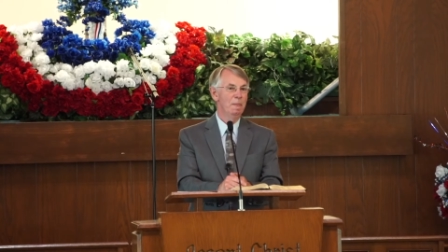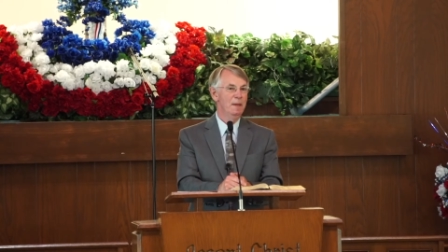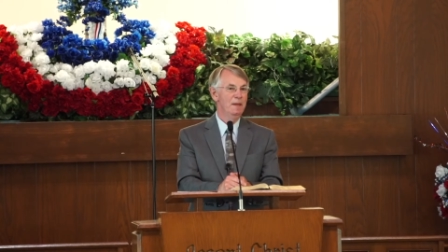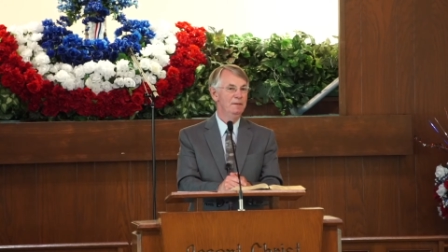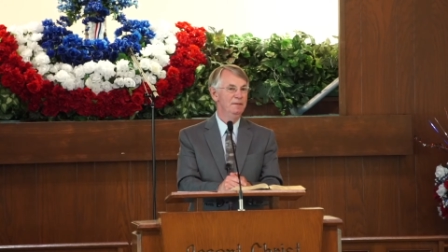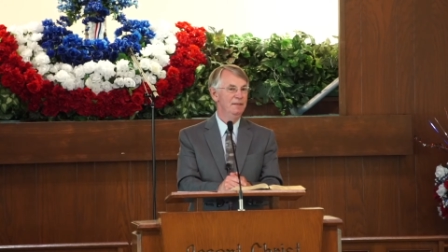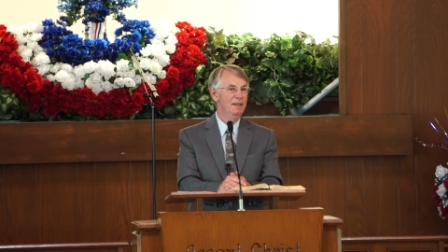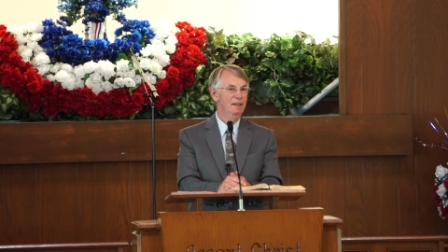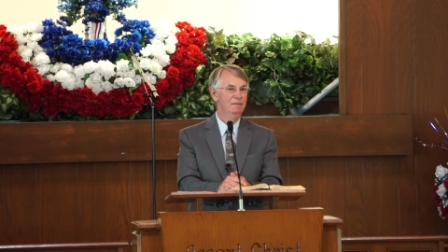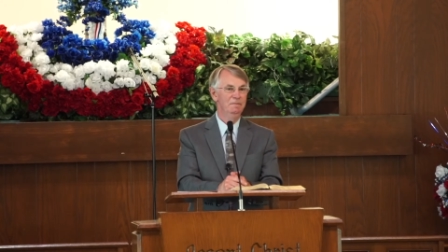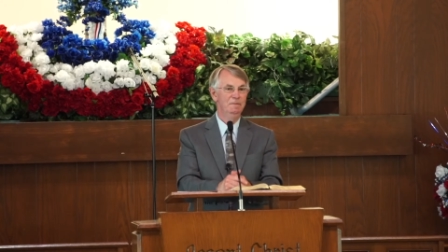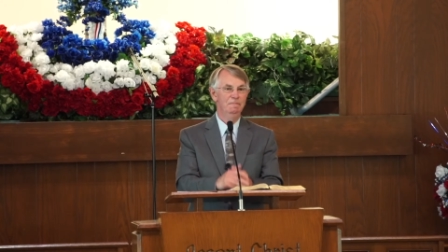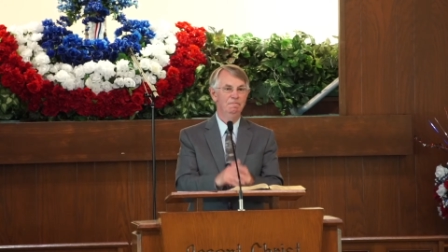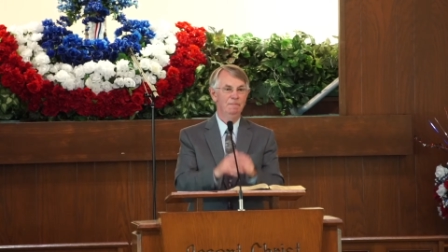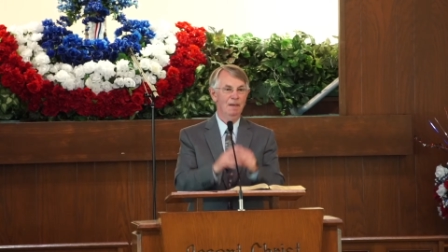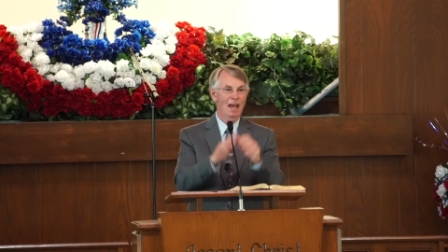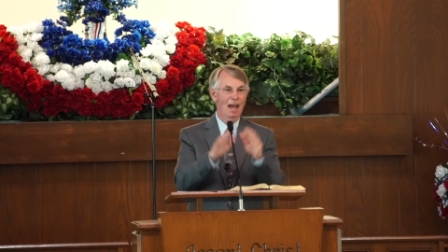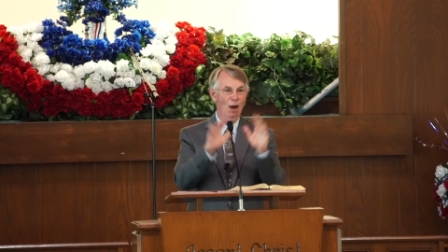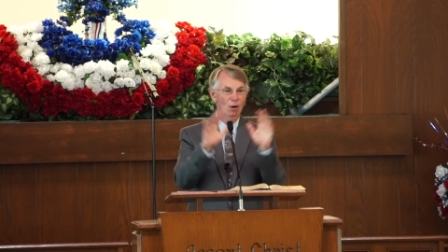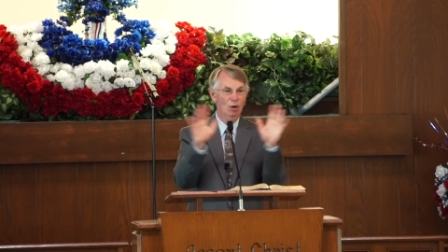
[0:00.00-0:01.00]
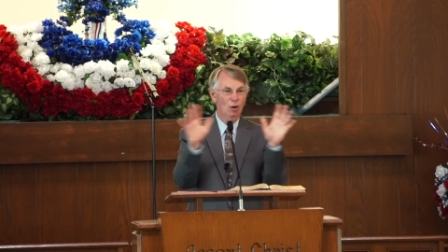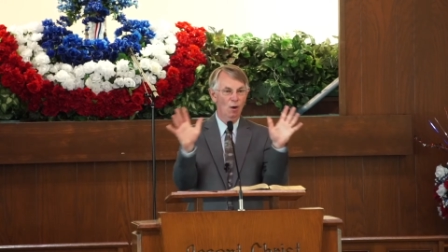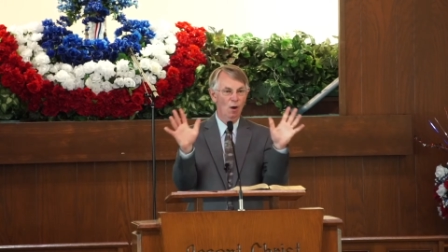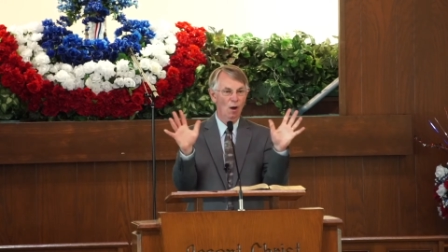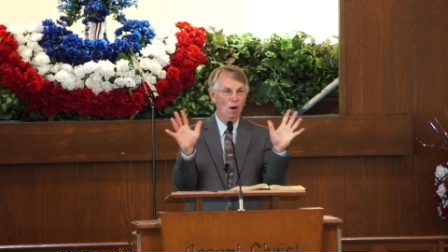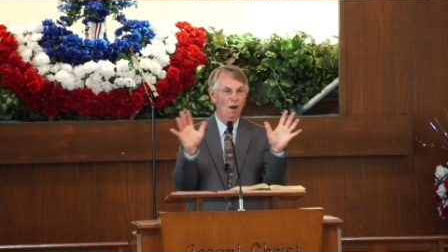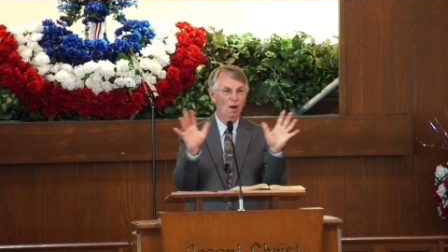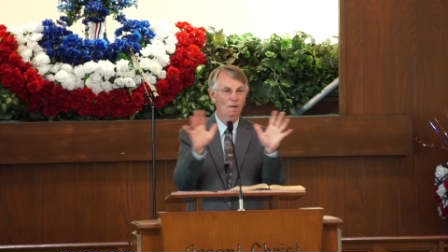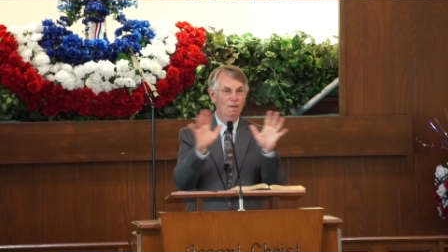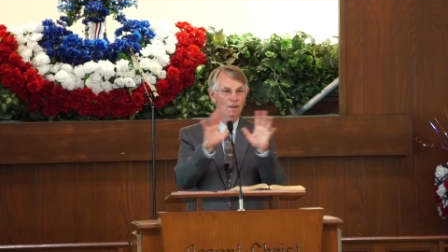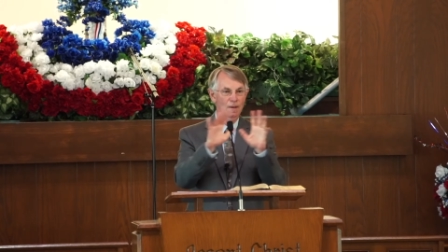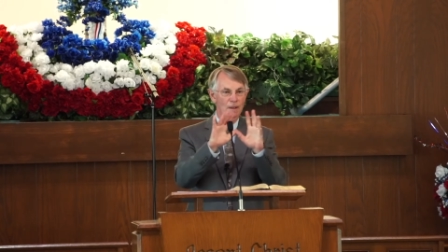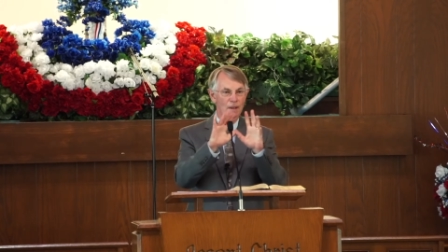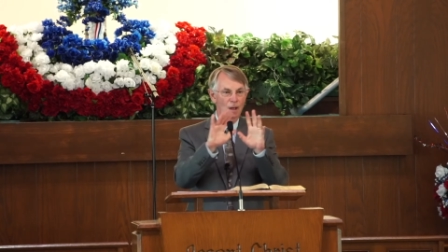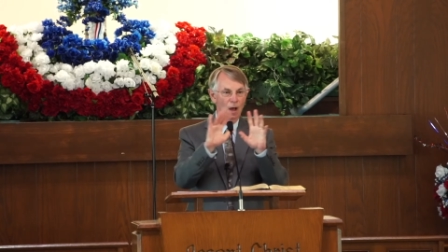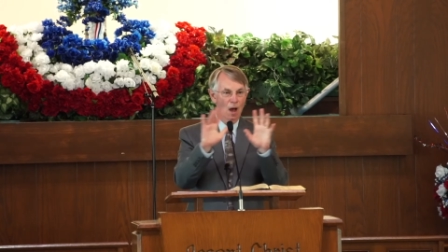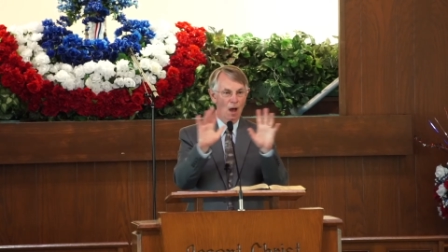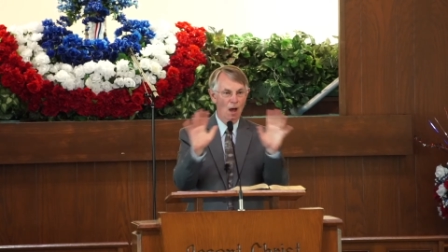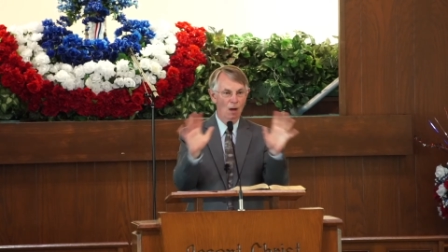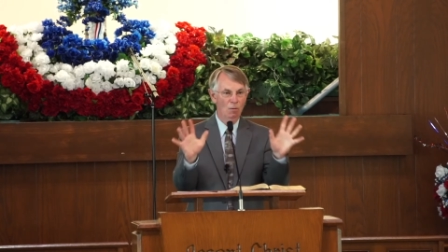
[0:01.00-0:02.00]
He said, alcohol
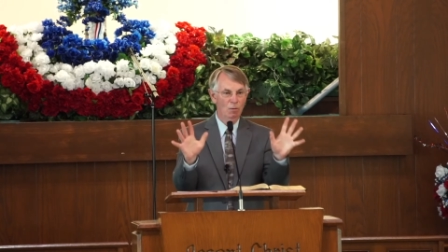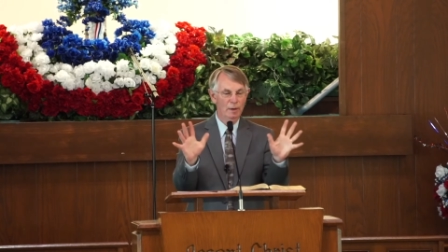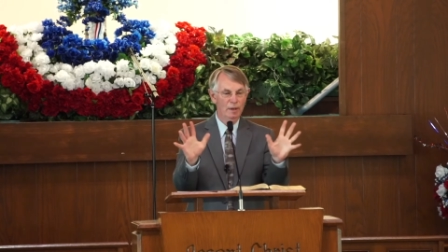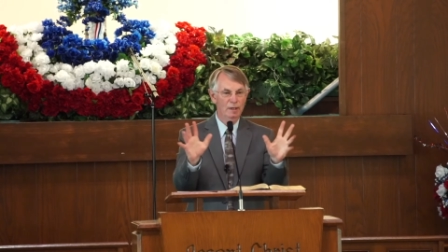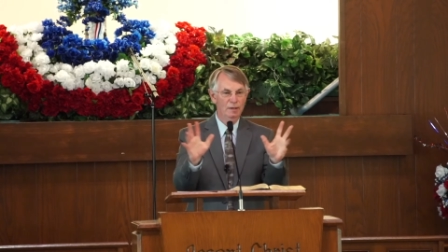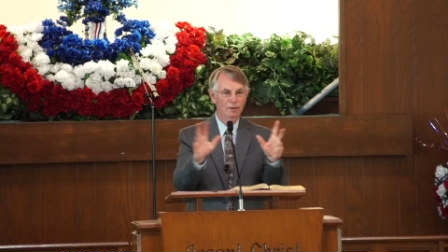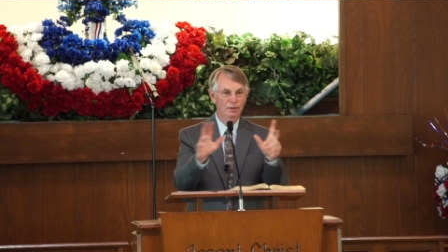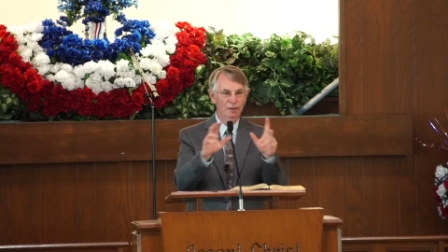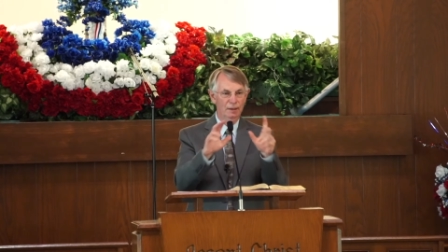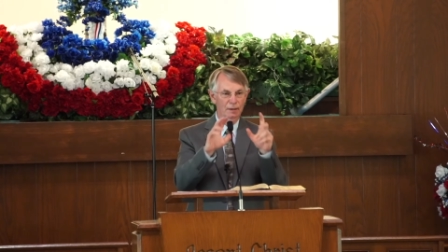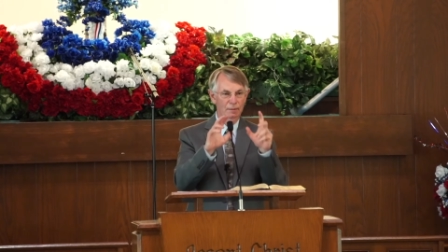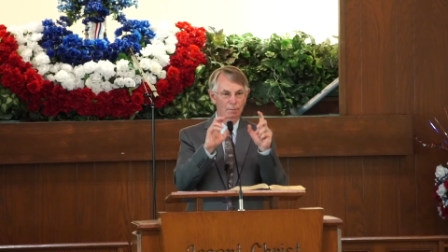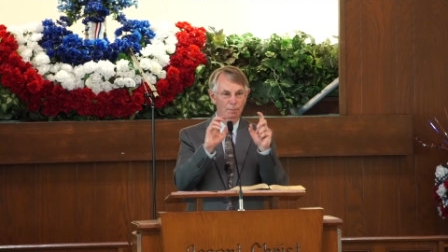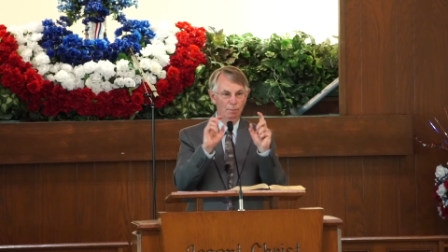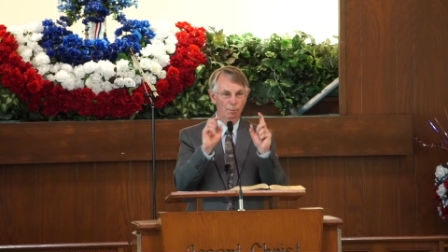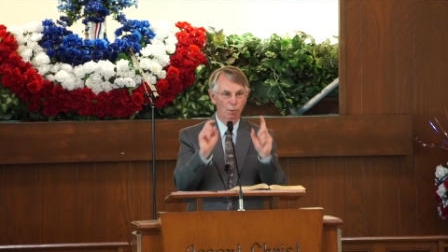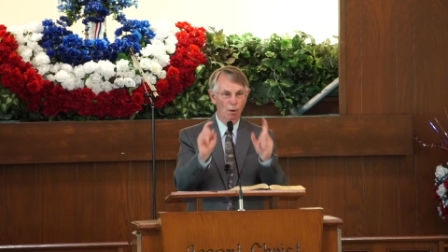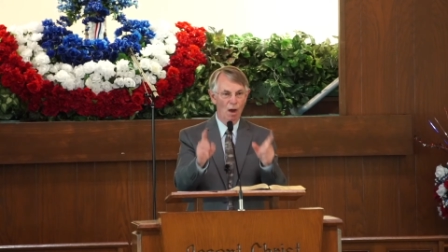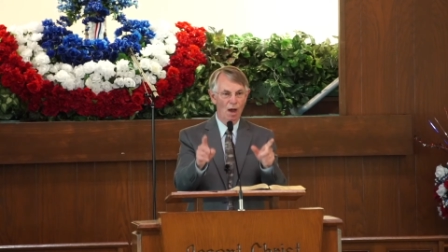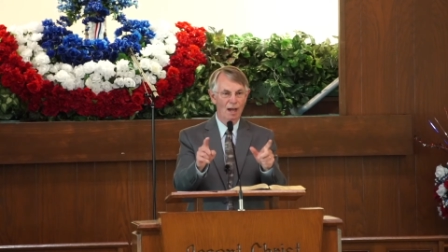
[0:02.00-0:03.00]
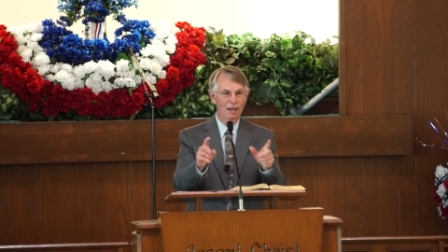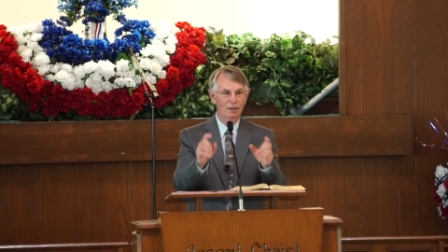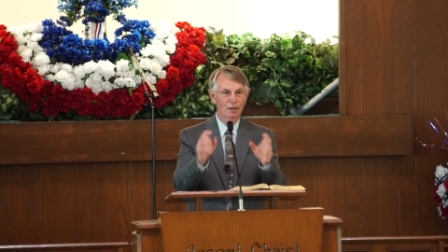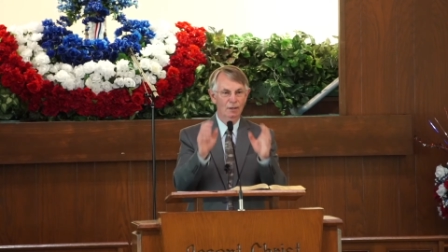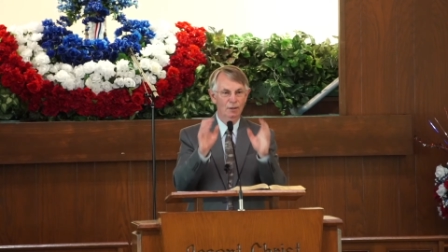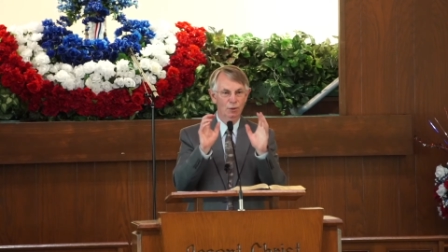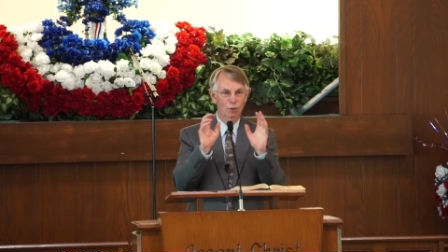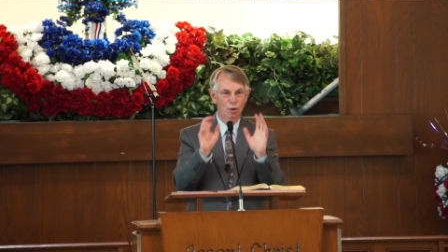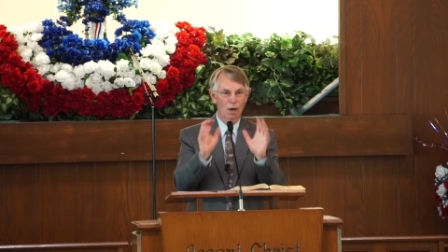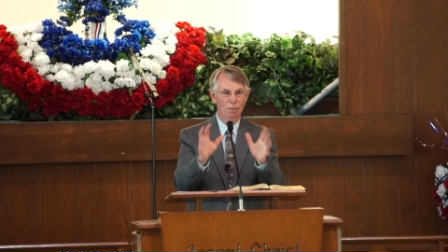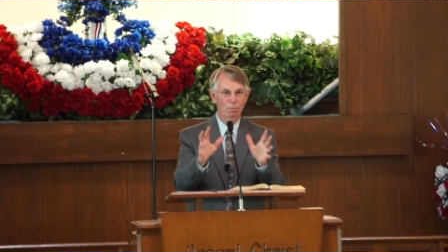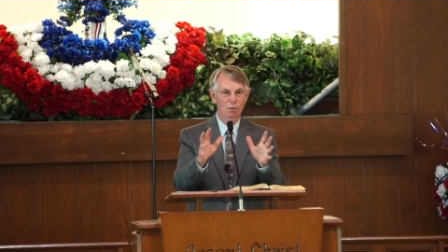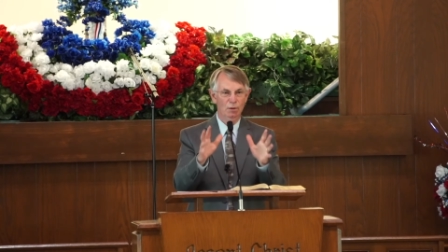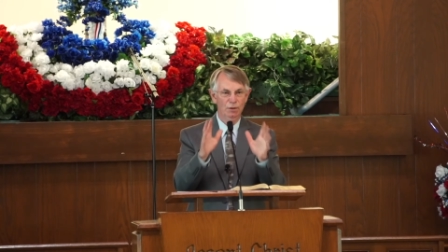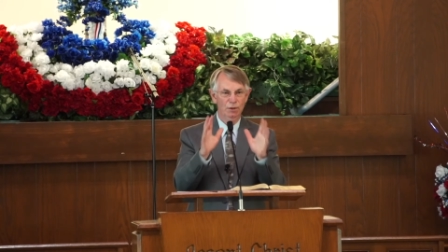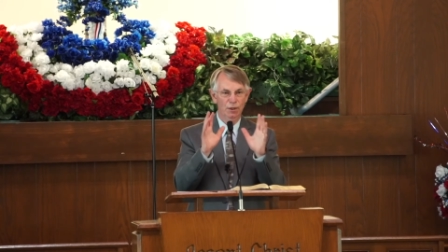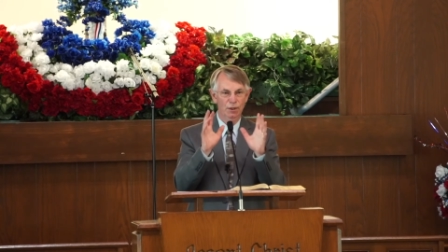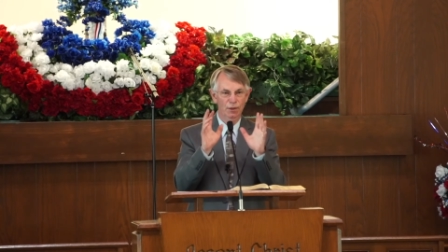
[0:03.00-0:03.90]
always brought trouble to